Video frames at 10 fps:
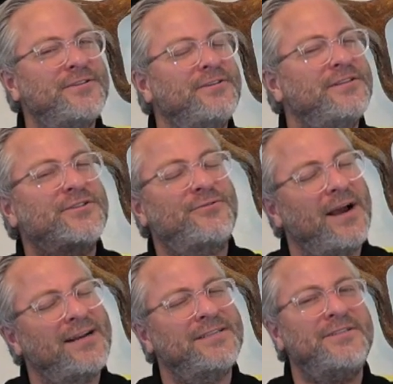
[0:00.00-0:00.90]
to this
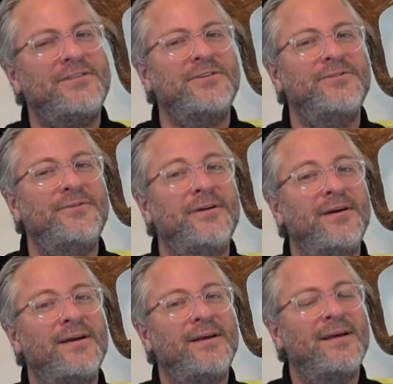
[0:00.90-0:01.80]
threat is to
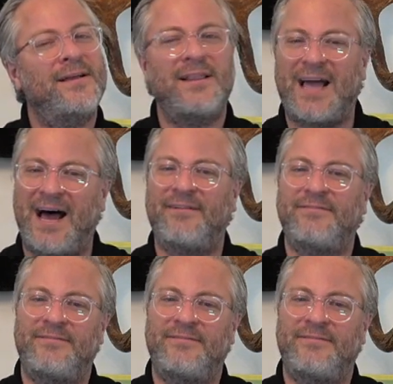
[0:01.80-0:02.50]
laugh.